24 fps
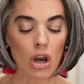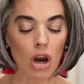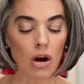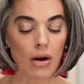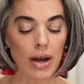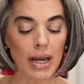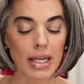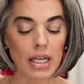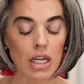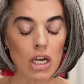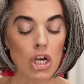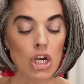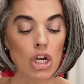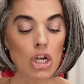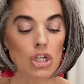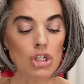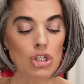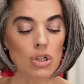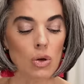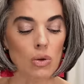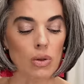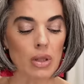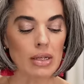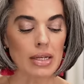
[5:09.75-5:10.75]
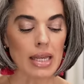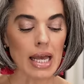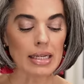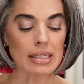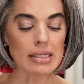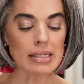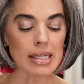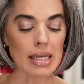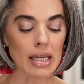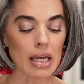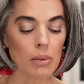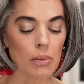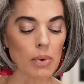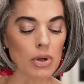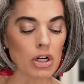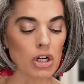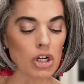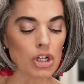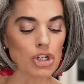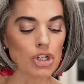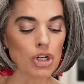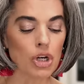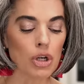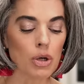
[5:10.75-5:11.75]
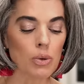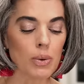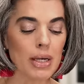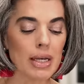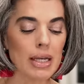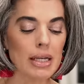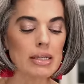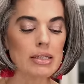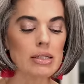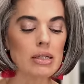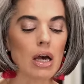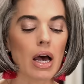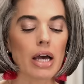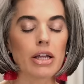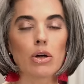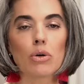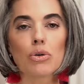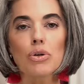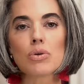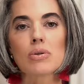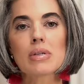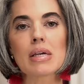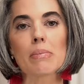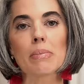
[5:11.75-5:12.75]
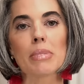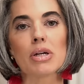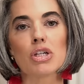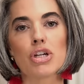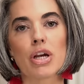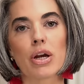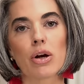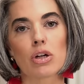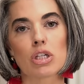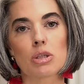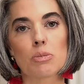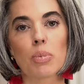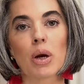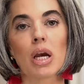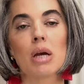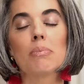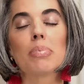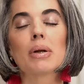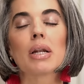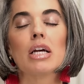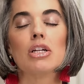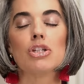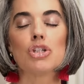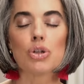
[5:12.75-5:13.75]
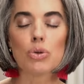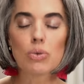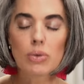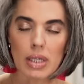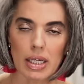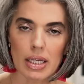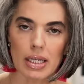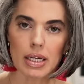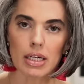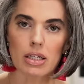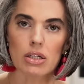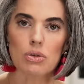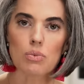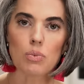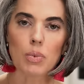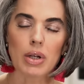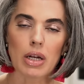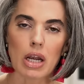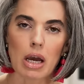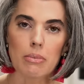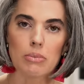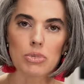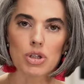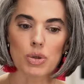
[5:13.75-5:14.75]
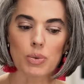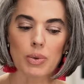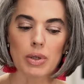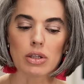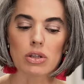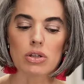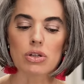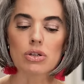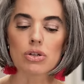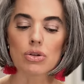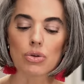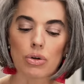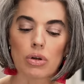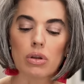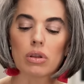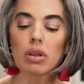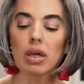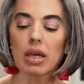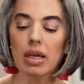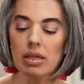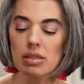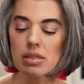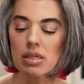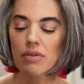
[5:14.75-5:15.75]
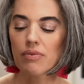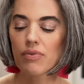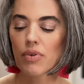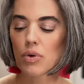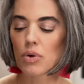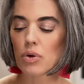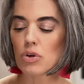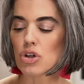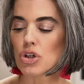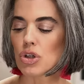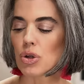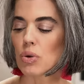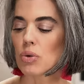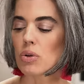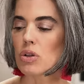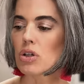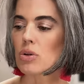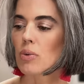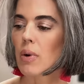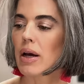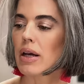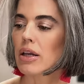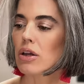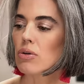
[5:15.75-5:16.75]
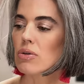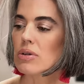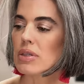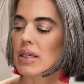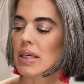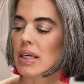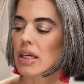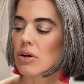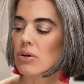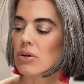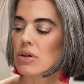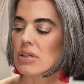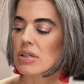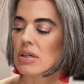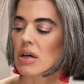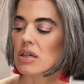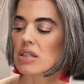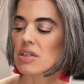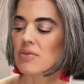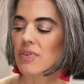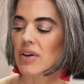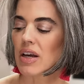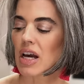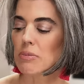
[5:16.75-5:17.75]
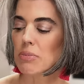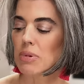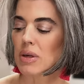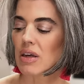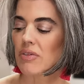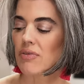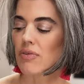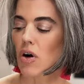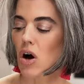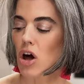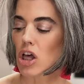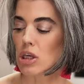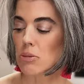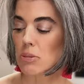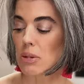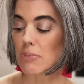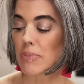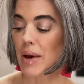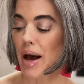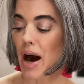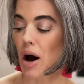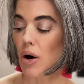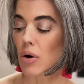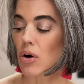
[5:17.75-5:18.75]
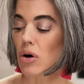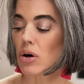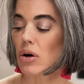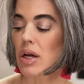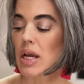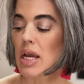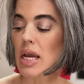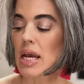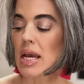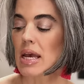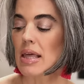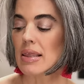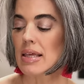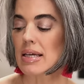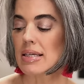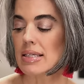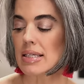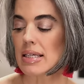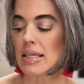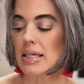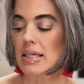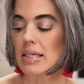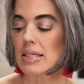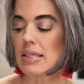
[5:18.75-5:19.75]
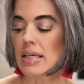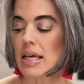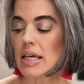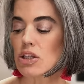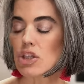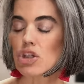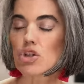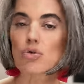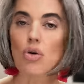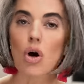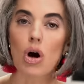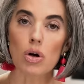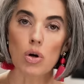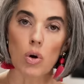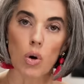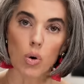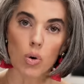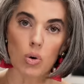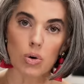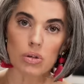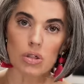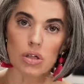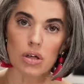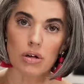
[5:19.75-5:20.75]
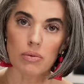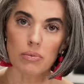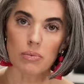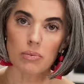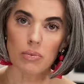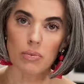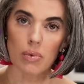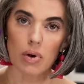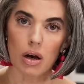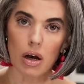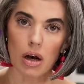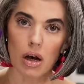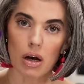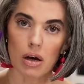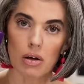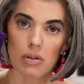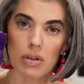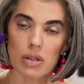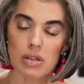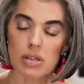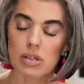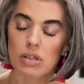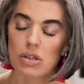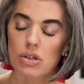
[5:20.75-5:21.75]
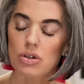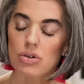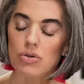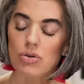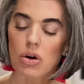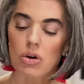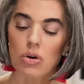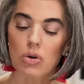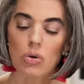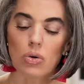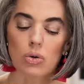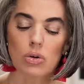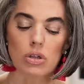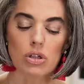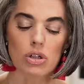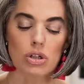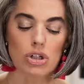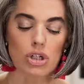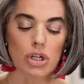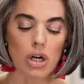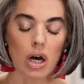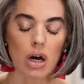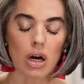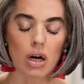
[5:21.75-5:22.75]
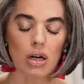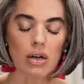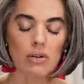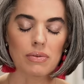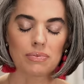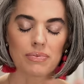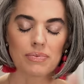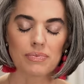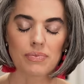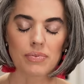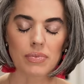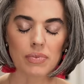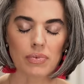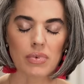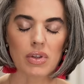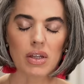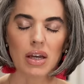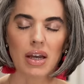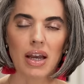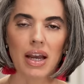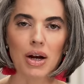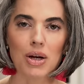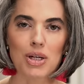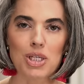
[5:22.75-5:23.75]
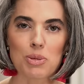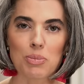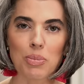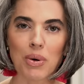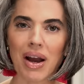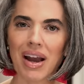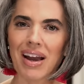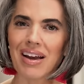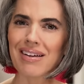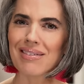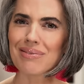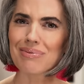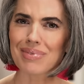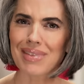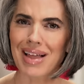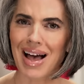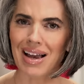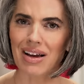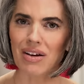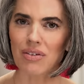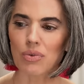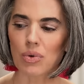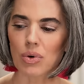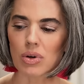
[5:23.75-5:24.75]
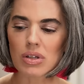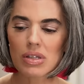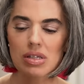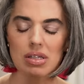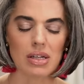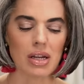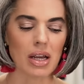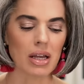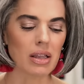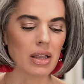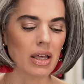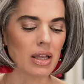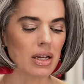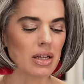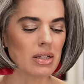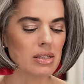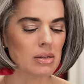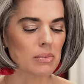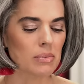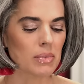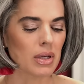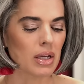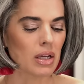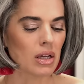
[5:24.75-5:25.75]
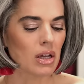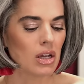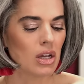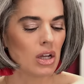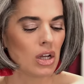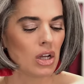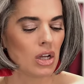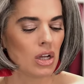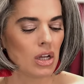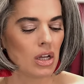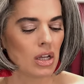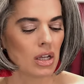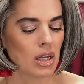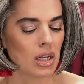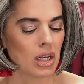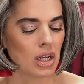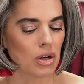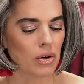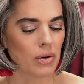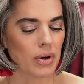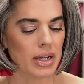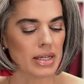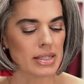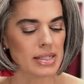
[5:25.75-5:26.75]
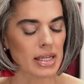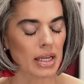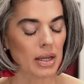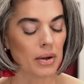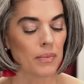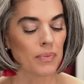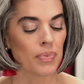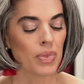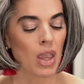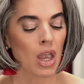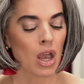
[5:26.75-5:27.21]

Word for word: All right, so the next thing I wanted to show you is I don't use that much hairspray, but I do need it when I'm doing certain things like photo shoots. So I use the Kerastase VIP Volume and Power. This is Stronghold. Uh, this is a Stronghold uh, hairspray. lack of words today, ladies. I'm like getting crazy.